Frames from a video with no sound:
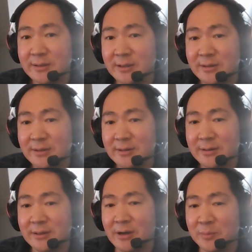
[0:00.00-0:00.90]
That
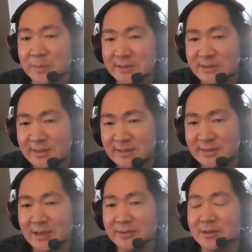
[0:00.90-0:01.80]
there are businesses
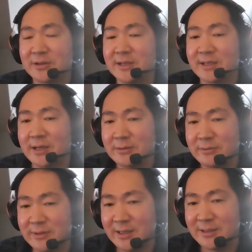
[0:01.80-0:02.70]
now that are going to get
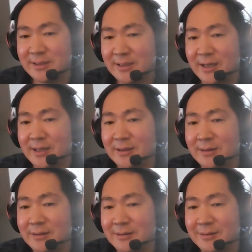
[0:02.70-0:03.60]
created, and
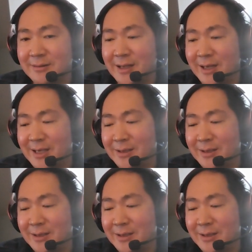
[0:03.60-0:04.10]
they